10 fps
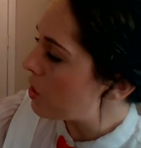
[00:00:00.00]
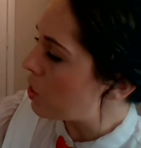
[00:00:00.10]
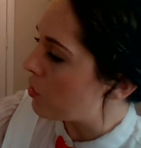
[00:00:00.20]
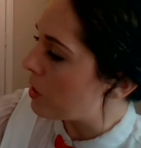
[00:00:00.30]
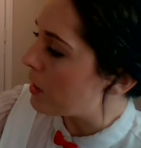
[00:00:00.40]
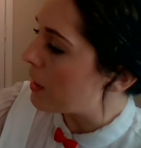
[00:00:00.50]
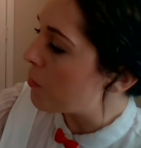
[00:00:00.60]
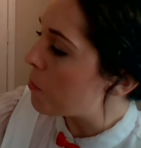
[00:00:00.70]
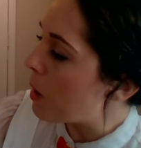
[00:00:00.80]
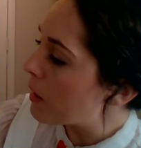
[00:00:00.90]
and the children
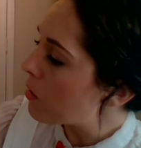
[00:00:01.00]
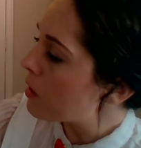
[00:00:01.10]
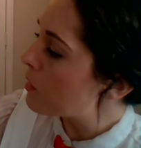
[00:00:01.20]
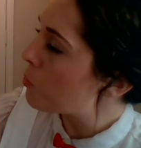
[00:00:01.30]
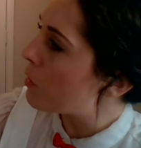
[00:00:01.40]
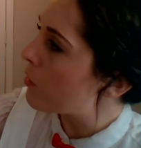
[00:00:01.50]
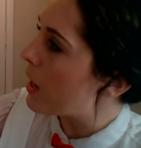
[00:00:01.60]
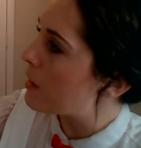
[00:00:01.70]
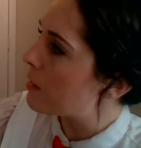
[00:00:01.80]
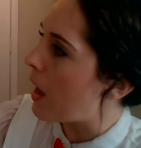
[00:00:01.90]
give Michael his
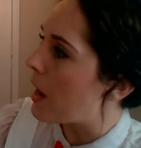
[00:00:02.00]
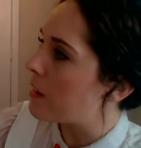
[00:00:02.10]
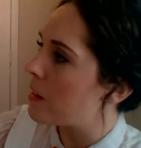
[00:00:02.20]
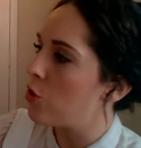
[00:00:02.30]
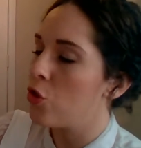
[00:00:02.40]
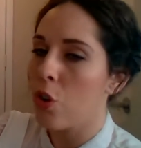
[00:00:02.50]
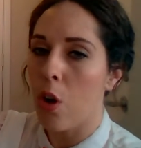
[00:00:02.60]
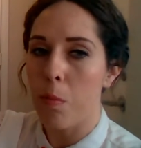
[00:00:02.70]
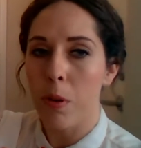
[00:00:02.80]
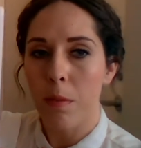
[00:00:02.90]
briefcase at his
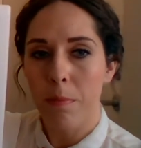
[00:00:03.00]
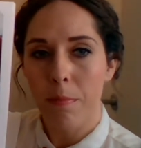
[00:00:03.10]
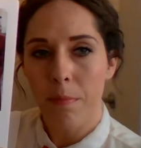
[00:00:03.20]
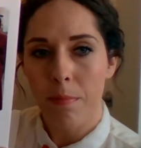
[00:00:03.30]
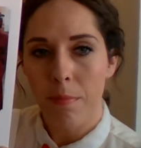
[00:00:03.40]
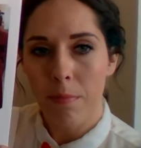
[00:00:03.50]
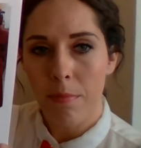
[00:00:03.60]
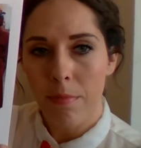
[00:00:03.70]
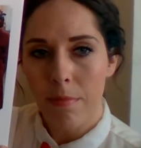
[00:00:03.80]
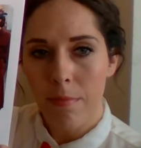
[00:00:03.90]
job.
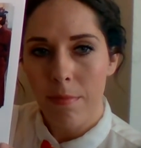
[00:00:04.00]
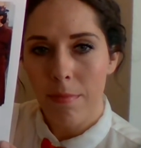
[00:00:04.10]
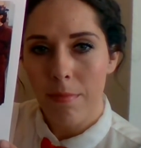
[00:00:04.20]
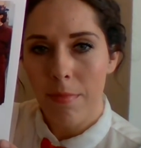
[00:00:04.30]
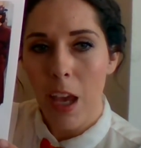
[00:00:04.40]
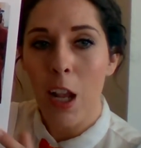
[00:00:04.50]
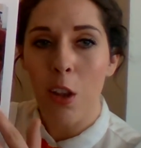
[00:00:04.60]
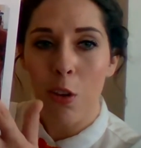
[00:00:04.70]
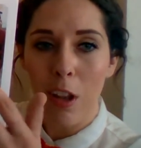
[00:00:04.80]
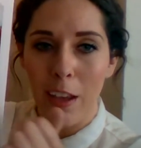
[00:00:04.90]
They
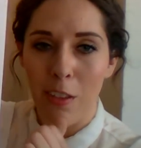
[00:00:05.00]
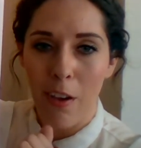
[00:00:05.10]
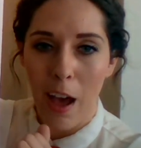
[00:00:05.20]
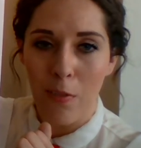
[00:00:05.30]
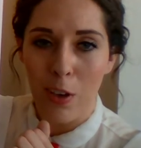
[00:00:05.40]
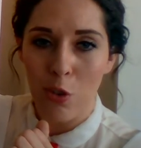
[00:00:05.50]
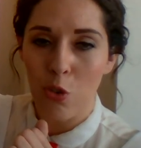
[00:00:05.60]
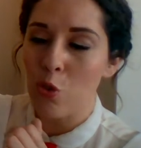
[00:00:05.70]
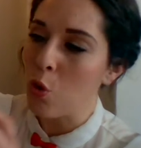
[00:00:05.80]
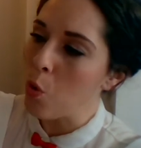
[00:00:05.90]
look like they're having
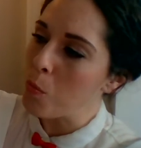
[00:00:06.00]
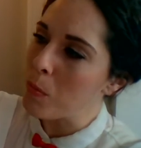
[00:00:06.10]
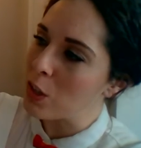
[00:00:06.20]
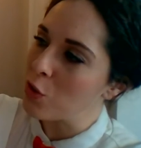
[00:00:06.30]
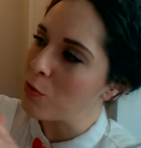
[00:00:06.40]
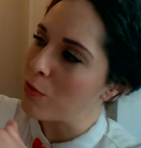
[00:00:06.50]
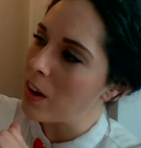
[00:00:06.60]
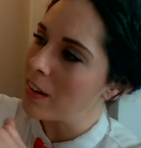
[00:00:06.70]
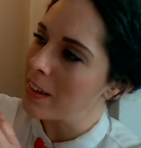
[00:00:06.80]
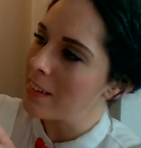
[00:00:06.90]
so much
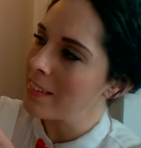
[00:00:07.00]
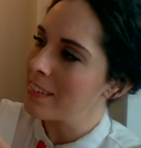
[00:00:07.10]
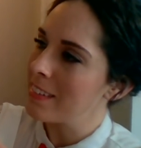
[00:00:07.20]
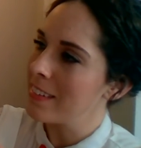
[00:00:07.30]
fun.